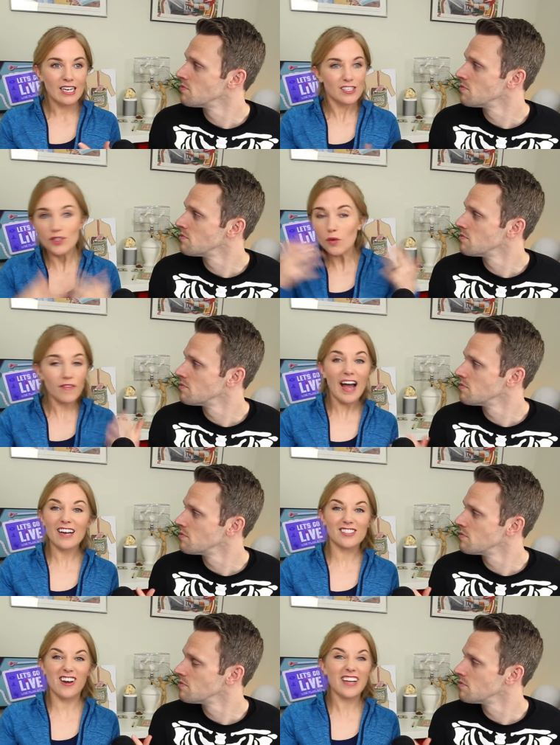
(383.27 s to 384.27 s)
Speaker 1: sort of
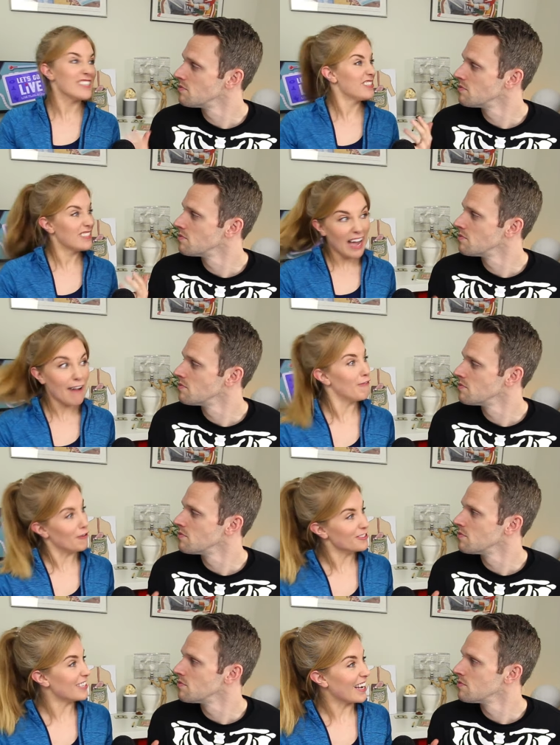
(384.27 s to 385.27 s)
acts like
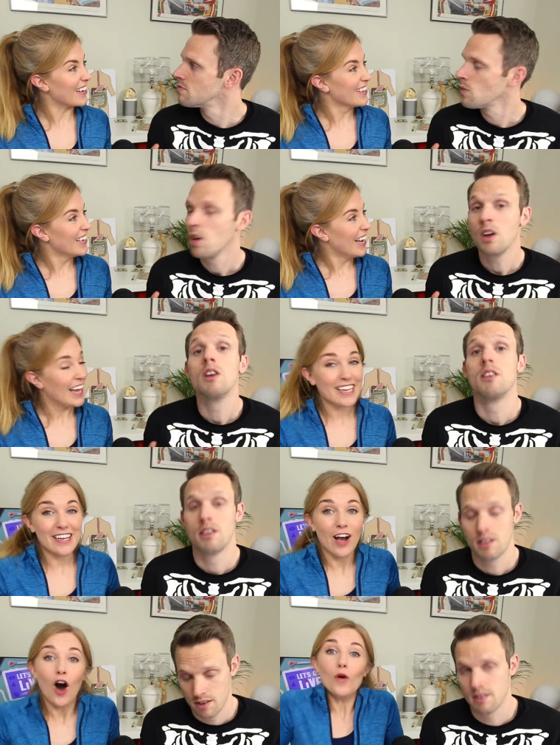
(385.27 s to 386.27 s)
scaffolding and it
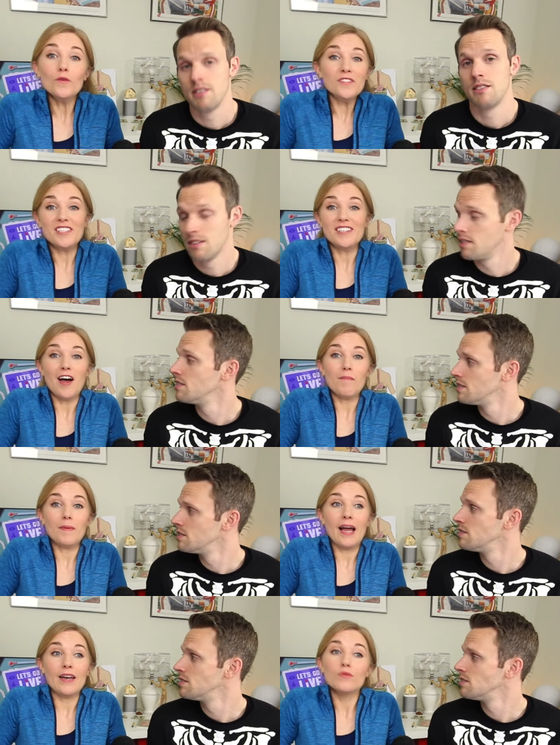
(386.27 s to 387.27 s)
holds us up
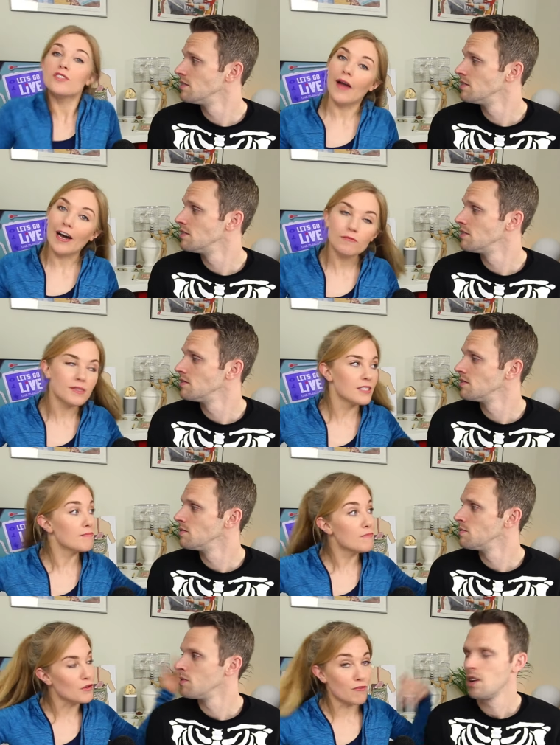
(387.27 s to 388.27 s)
and also helps us
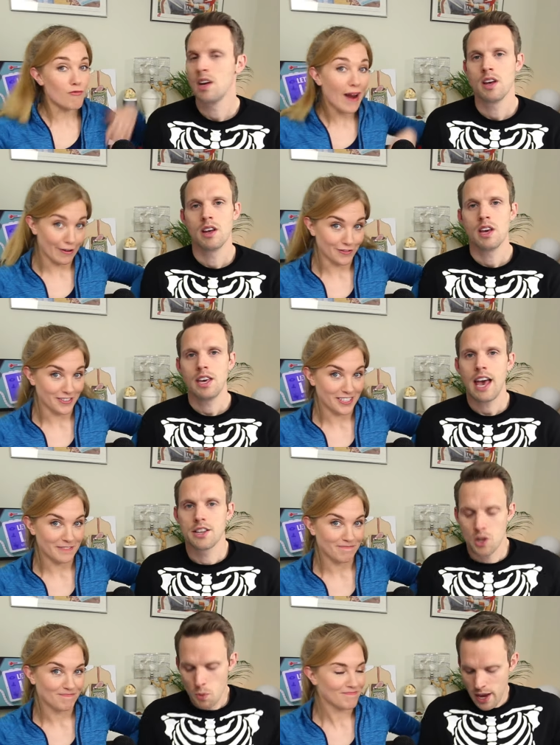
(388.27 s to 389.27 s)
move around. Yeah,
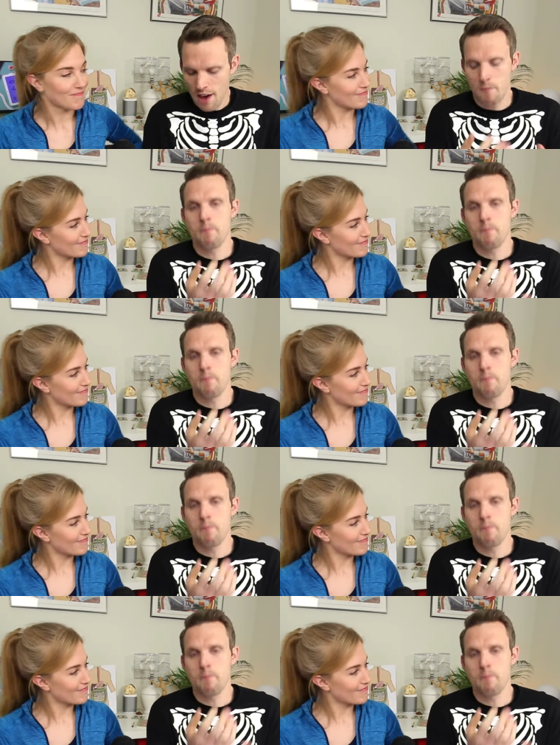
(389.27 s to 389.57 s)
so we have